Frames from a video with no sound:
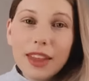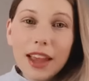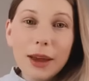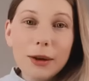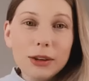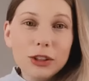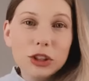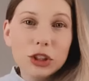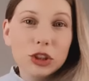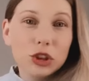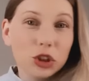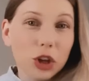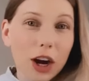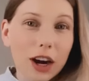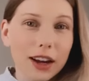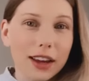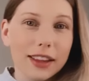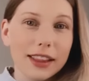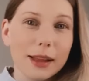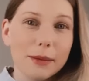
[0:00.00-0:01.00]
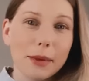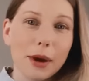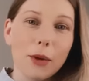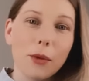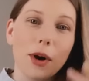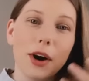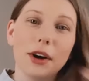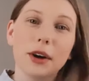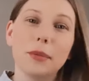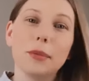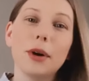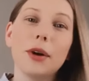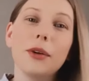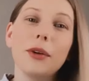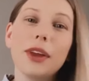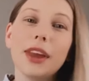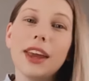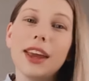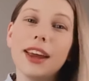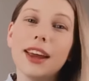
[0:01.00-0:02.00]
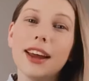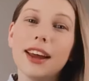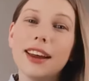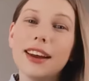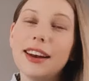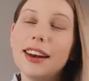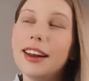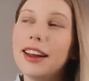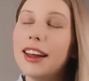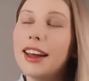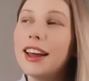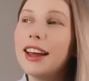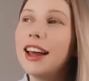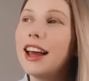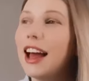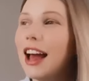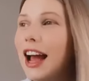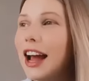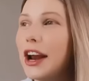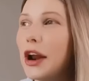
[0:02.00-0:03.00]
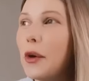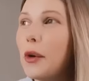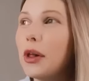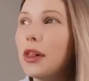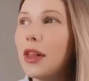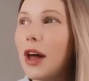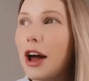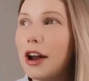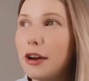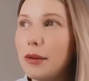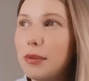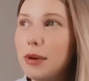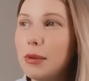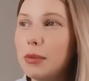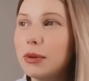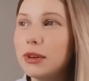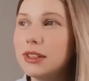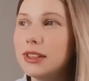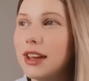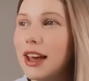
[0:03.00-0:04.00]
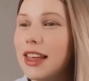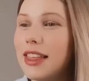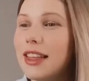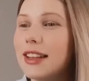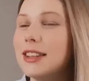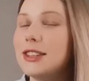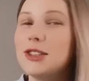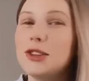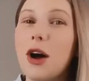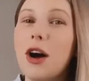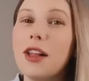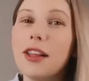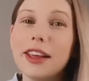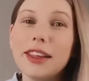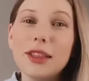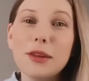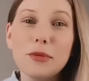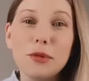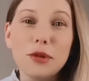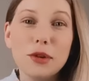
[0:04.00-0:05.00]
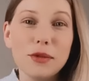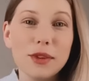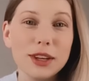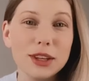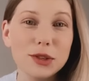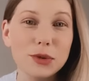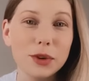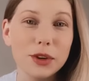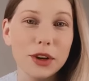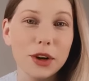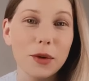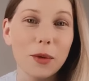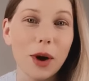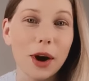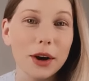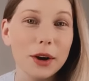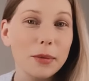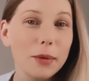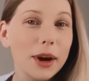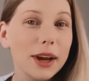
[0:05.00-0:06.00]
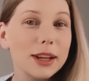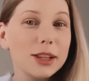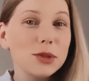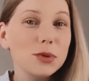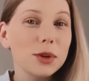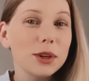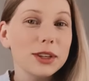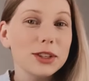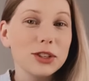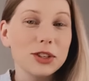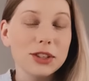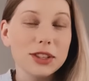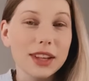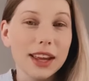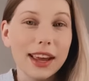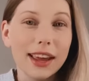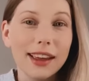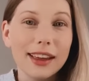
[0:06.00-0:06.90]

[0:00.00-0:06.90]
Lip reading: it was just shocking that my water broke. And I know a lot of people say that it's not like the movies when your water breaks where it's just